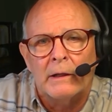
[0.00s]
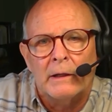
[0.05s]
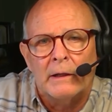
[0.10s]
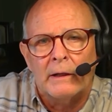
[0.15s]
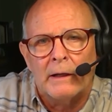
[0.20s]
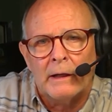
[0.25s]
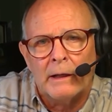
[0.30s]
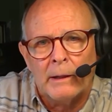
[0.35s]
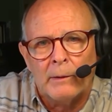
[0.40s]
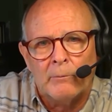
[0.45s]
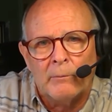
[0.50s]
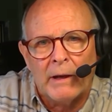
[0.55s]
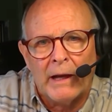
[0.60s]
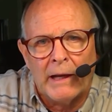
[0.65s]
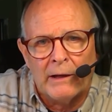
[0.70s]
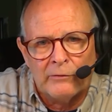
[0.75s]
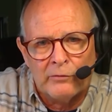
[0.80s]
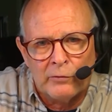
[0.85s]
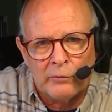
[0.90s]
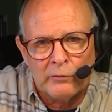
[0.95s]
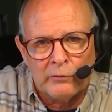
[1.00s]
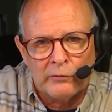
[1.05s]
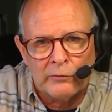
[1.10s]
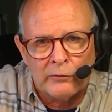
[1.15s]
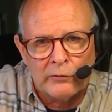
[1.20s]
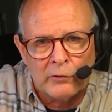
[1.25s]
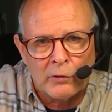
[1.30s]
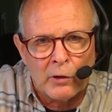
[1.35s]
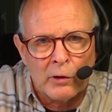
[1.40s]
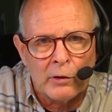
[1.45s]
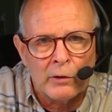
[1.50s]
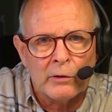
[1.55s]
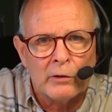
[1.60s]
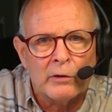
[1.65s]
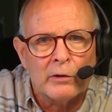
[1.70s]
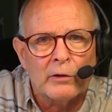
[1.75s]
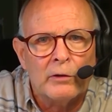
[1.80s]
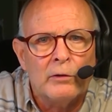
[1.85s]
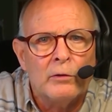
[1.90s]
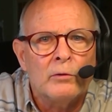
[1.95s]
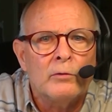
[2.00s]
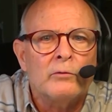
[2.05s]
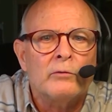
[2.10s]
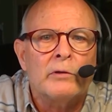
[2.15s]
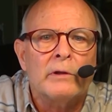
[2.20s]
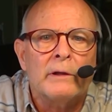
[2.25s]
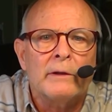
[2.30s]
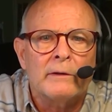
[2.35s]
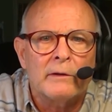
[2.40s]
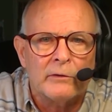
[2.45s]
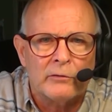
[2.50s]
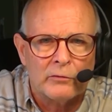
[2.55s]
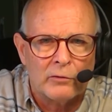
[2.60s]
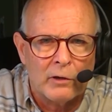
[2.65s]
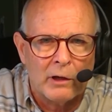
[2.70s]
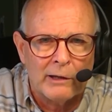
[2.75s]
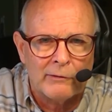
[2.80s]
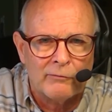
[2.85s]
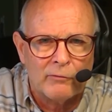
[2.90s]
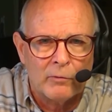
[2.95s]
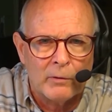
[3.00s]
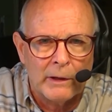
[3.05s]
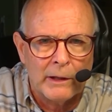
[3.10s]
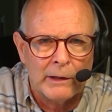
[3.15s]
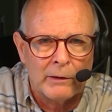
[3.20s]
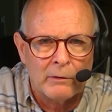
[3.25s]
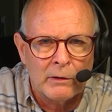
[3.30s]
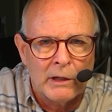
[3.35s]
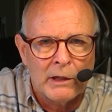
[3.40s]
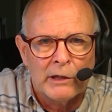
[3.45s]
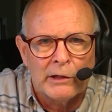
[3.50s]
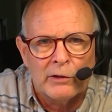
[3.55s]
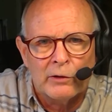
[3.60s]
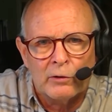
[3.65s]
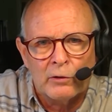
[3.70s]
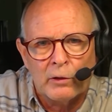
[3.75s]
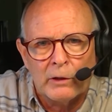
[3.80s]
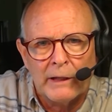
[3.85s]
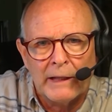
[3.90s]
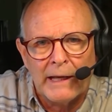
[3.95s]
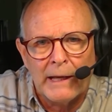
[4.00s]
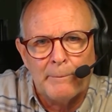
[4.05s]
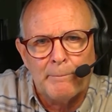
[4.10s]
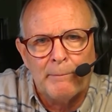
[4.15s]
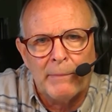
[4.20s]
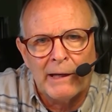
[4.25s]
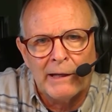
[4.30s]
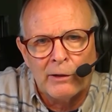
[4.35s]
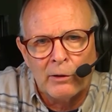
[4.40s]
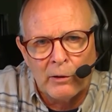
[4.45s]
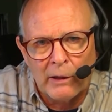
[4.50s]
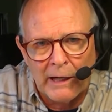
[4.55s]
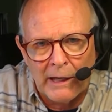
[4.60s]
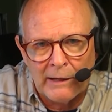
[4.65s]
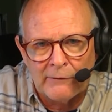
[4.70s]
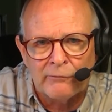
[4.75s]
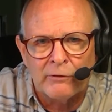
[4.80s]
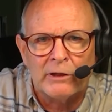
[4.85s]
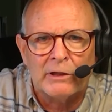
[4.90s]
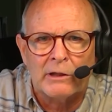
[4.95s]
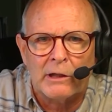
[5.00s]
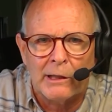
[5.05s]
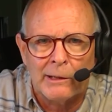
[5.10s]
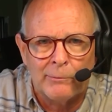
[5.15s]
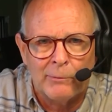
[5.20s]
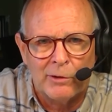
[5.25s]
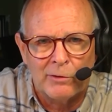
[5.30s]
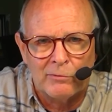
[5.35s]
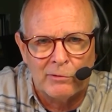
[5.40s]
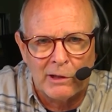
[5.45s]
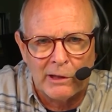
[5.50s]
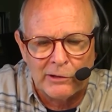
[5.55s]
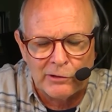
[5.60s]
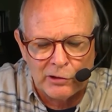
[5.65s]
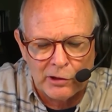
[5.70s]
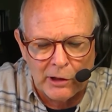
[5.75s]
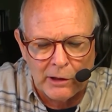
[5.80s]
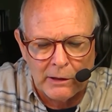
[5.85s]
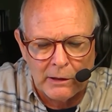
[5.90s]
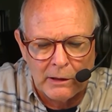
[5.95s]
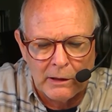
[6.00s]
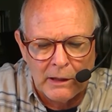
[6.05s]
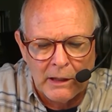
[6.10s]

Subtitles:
as you start using the software, you're going to get better every time you touch it.